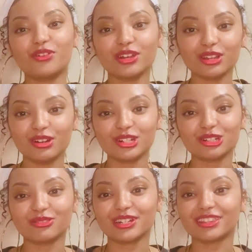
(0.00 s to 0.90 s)
the
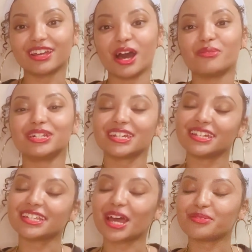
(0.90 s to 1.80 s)
Culture Readathon, which
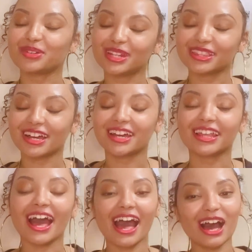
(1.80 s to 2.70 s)
is a readathon
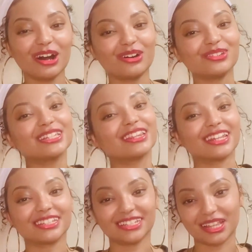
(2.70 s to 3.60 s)
that I host
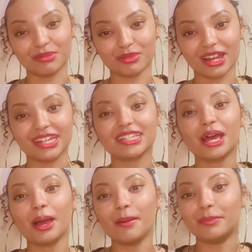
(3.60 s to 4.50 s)
that celebrates
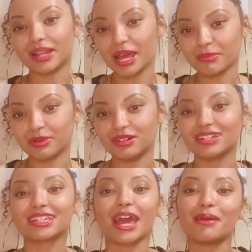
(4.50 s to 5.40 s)
Black
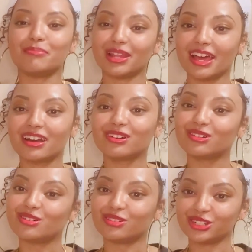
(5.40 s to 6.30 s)
books and Black
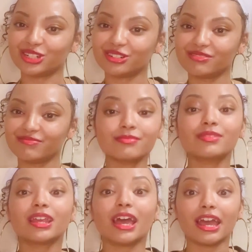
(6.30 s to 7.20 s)
culture.
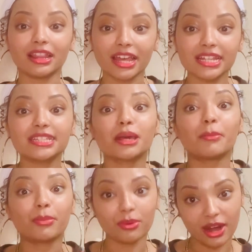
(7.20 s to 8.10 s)
And let's
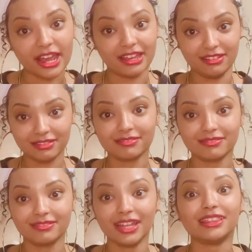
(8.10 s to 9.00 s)
pray
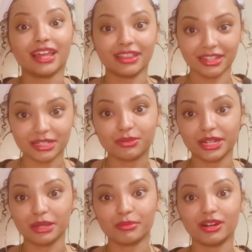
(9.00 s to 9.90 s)
that this
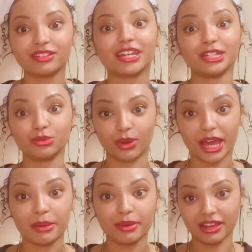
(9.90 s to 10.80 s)
reading month is
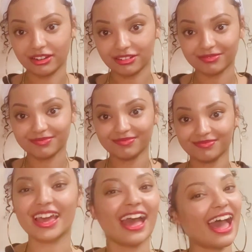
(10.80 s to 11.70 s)
way better.
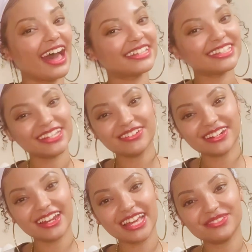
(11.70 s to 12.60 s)
I'll see you in the
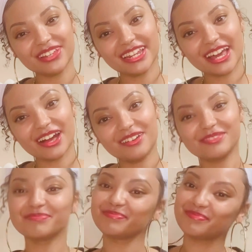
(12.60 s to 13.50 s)
next video.
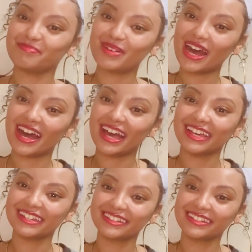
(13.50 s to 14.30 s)
Bye.